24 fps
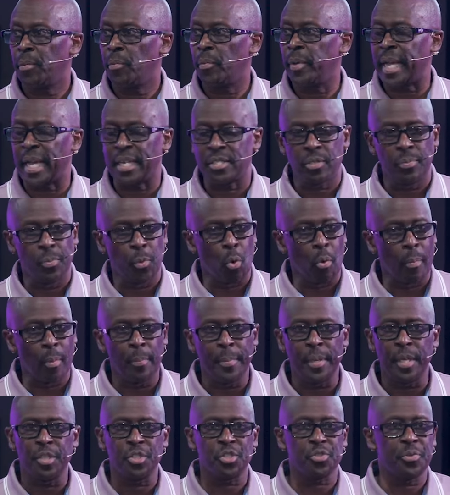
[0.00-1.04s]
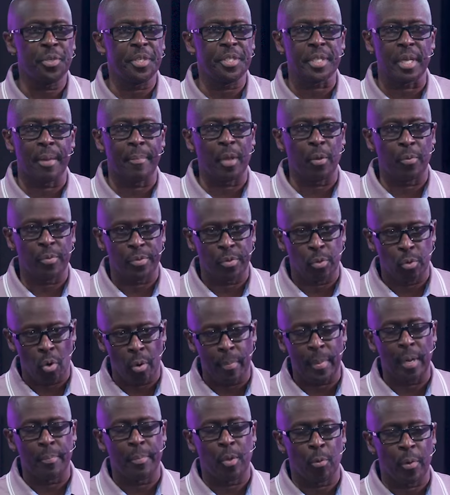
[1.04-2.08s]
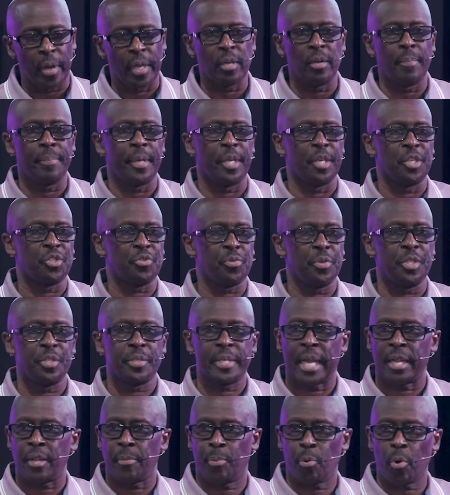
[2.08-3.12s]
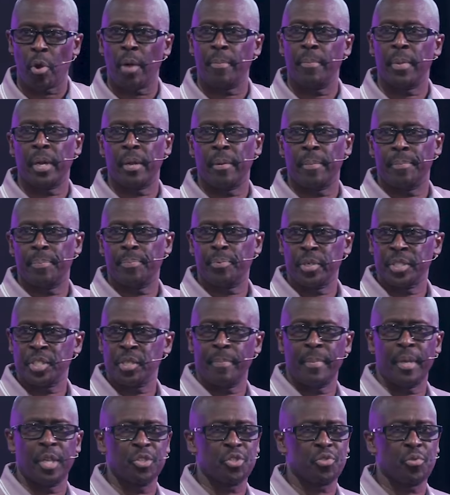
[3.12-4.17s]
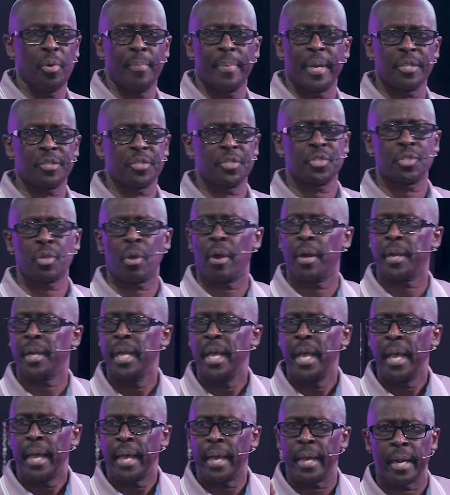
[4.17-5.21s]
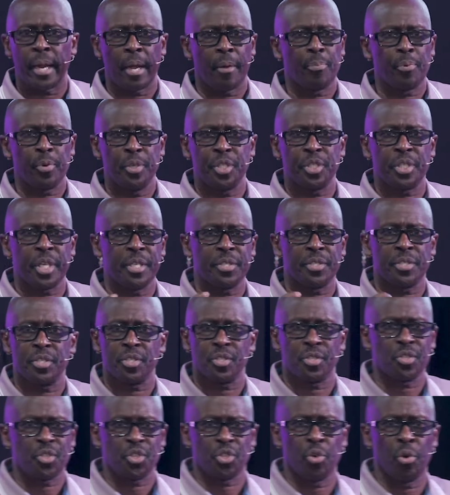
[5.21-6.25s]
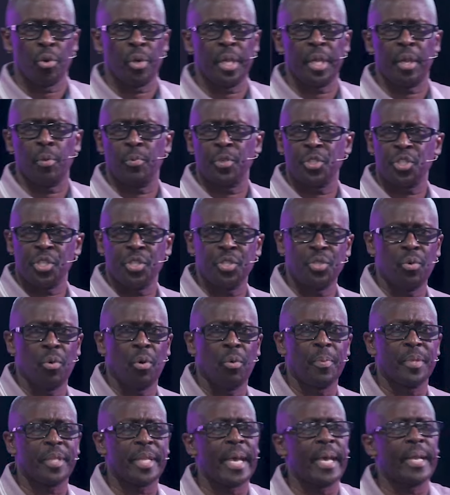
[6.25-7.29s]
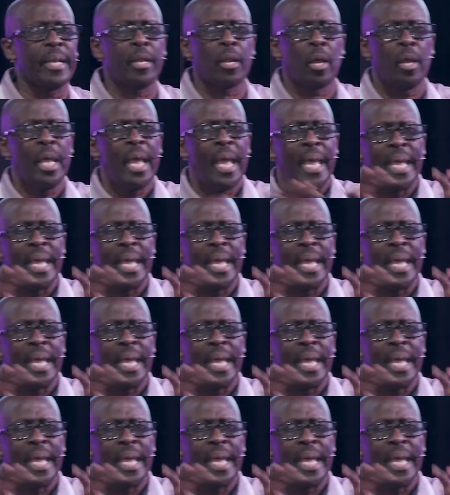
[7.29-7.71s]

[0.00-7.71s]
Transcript: We got some normal ministries. Regular ministries. Got the prison ministry about to start. And I appreciate Sister Shirley and what she's doing with that. And